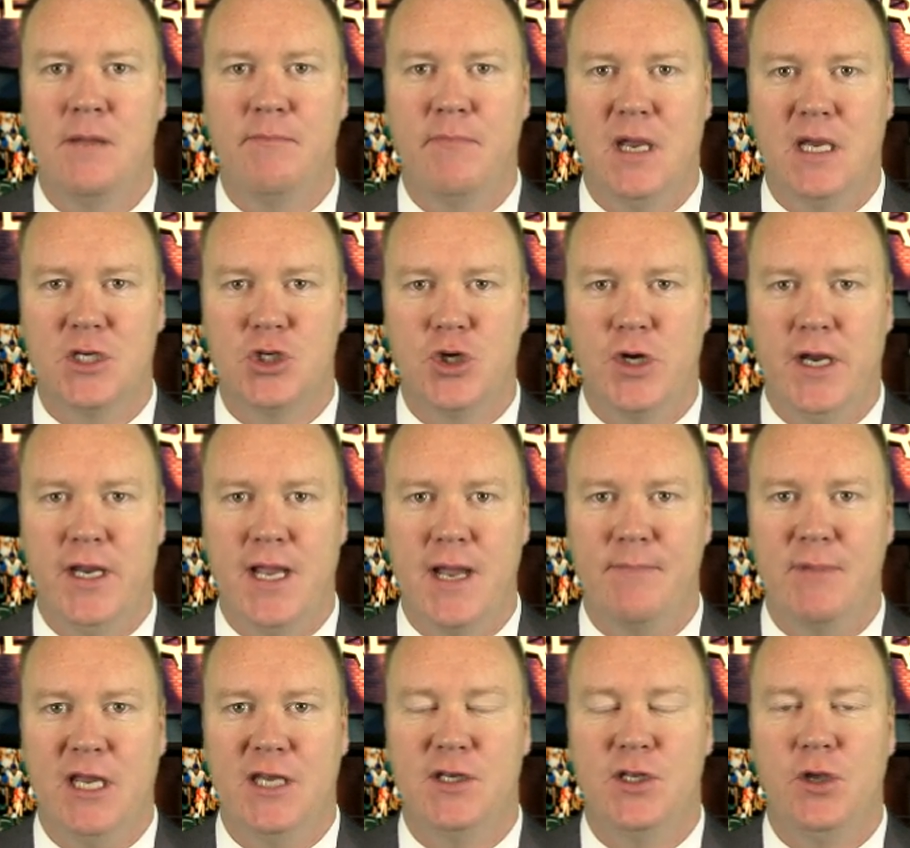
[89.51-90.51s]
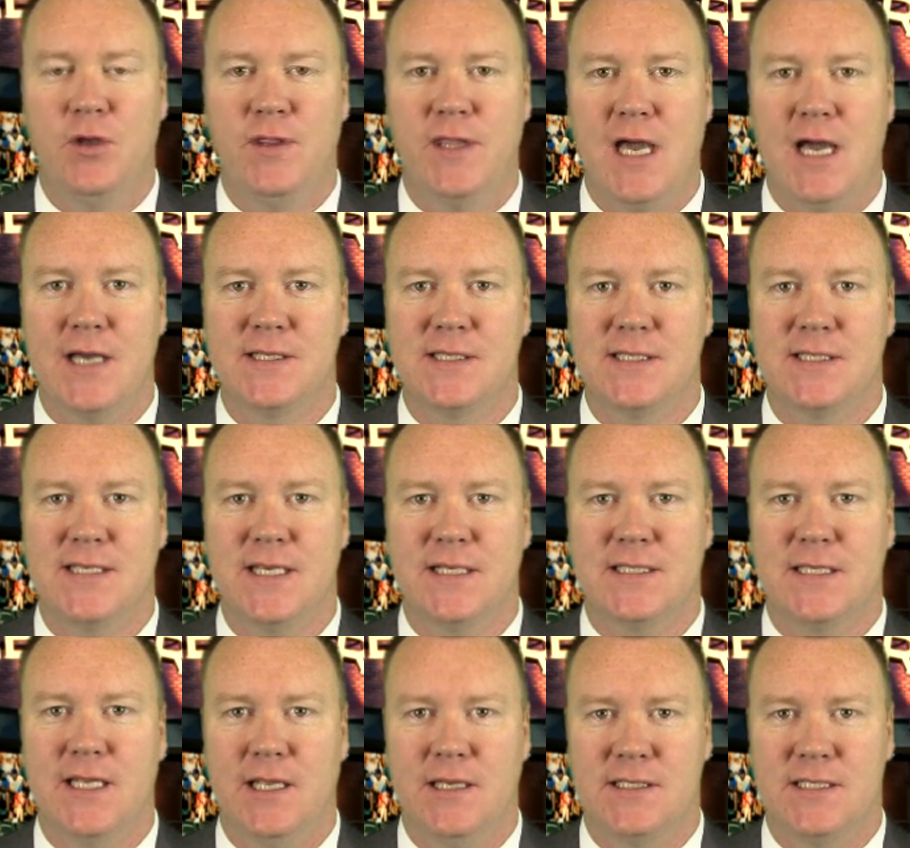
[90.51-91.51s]
Make sure you get my
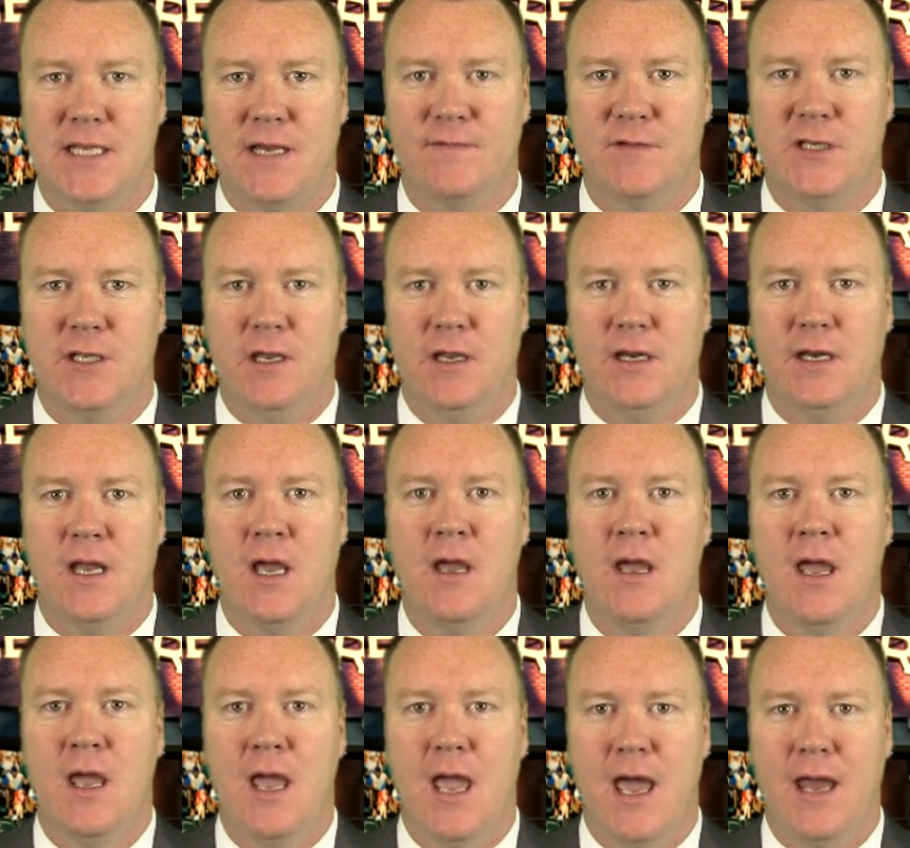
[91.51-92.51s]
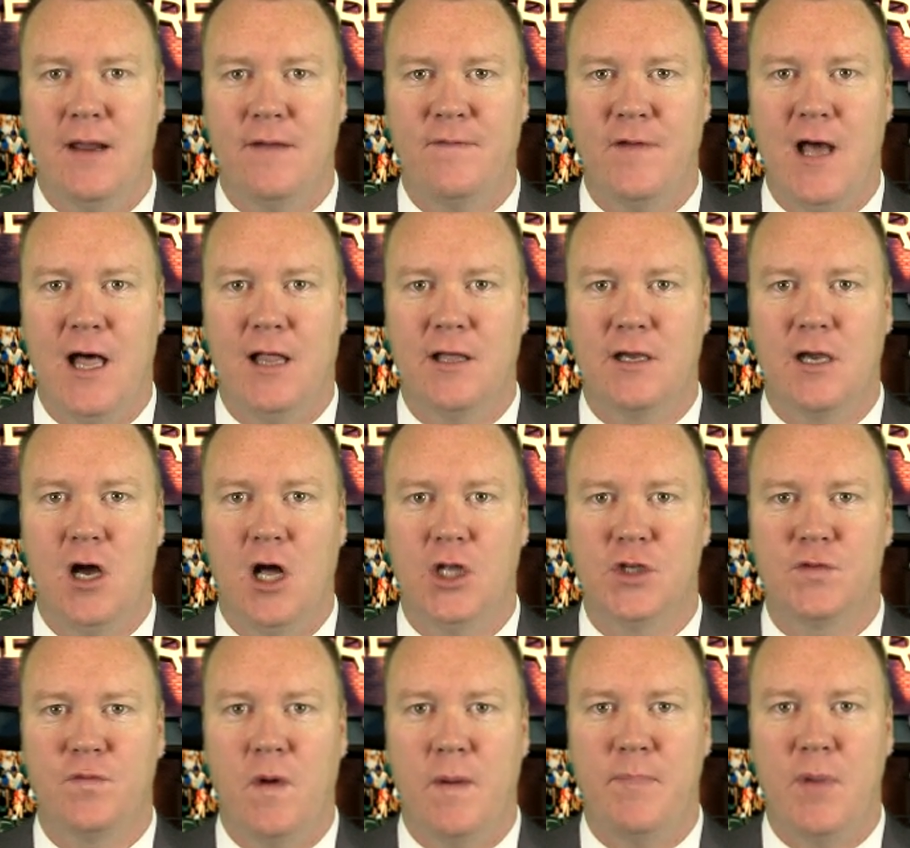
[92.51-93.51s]
2016-17 NFL and
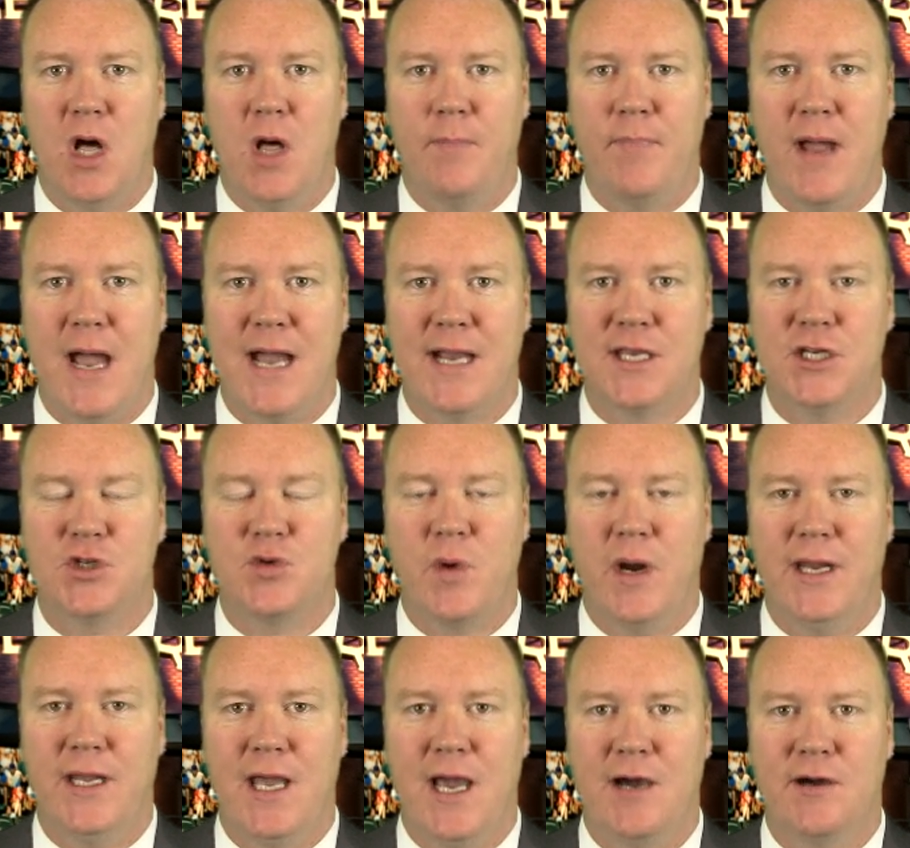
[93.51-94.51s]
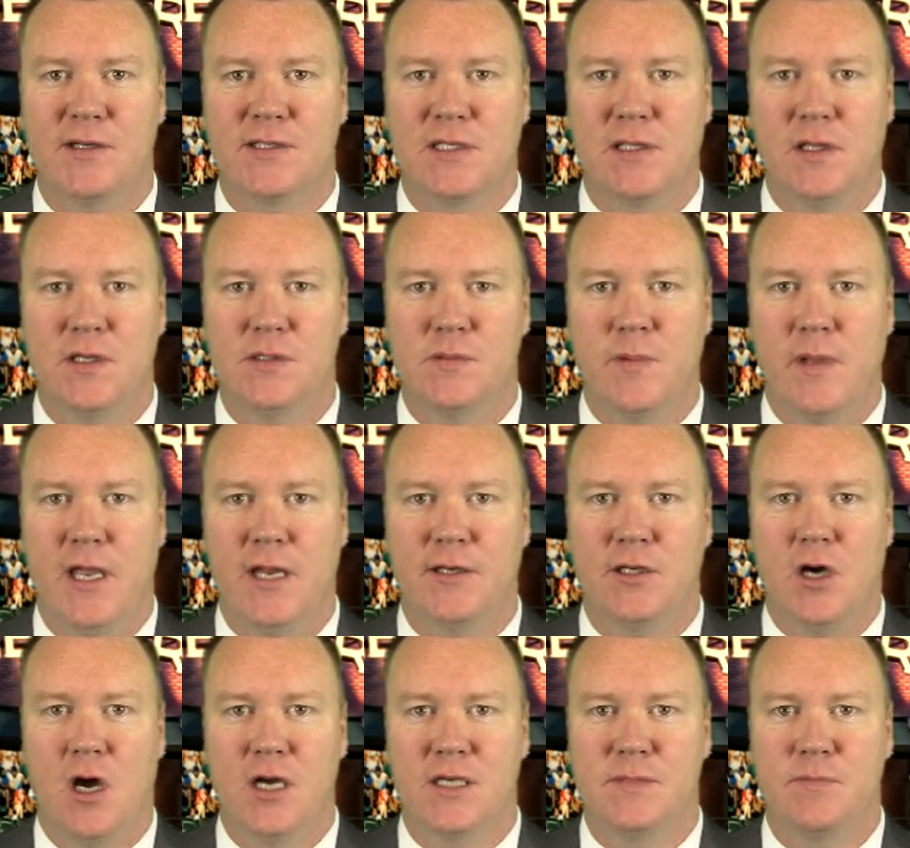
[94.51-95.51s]
college football package right now exclusively at
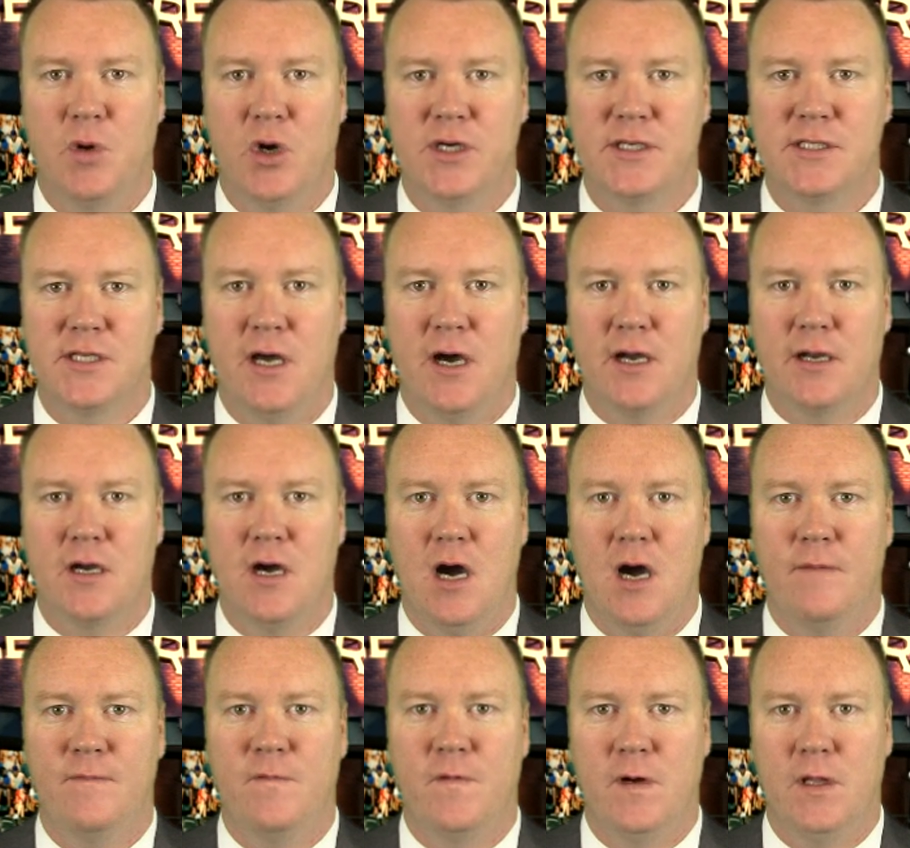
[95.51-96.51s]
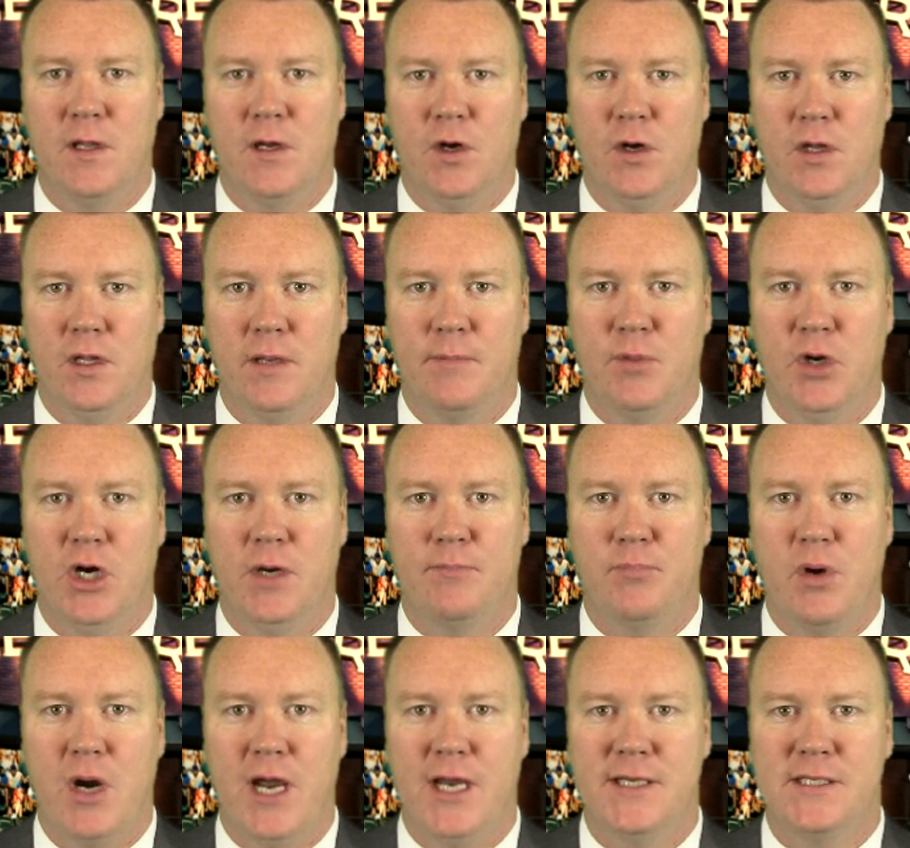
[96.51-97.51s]
DocSports.com for the early bird
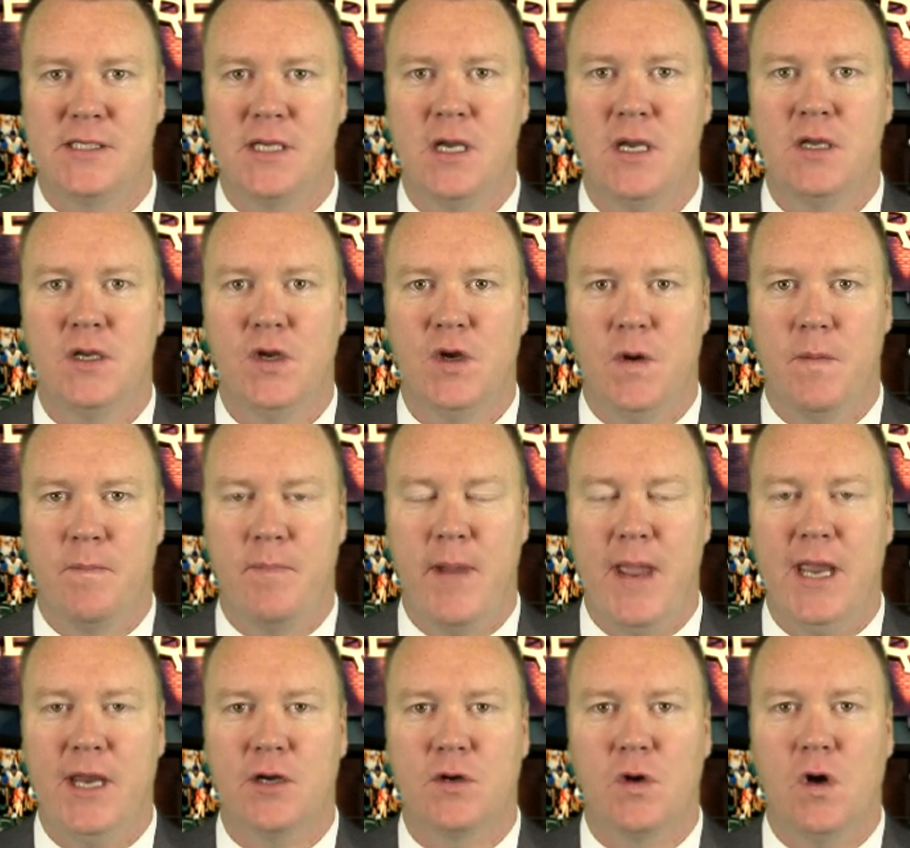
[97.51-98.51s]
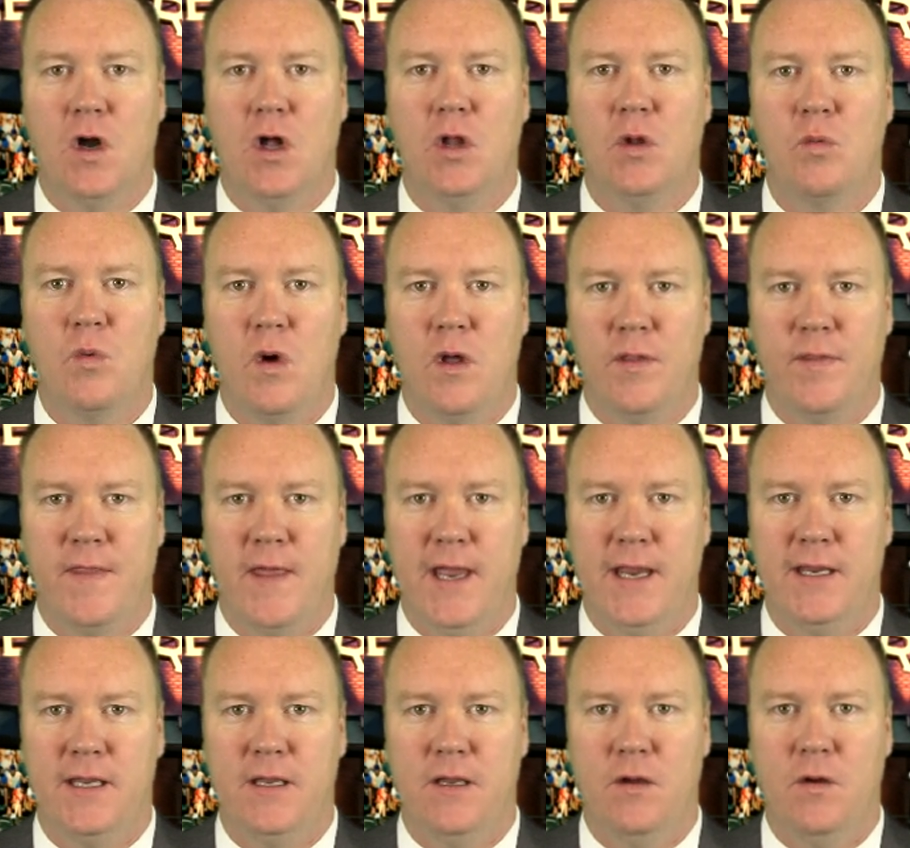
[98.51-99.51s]
price. Your bankroll will
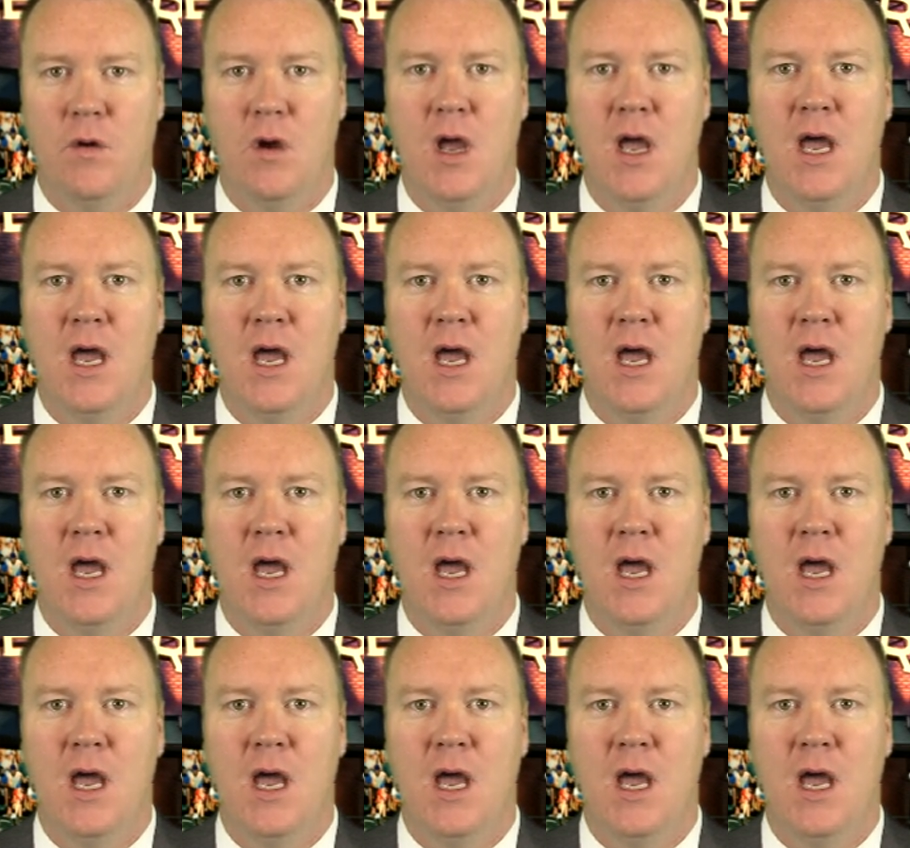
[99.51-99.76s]
thank you.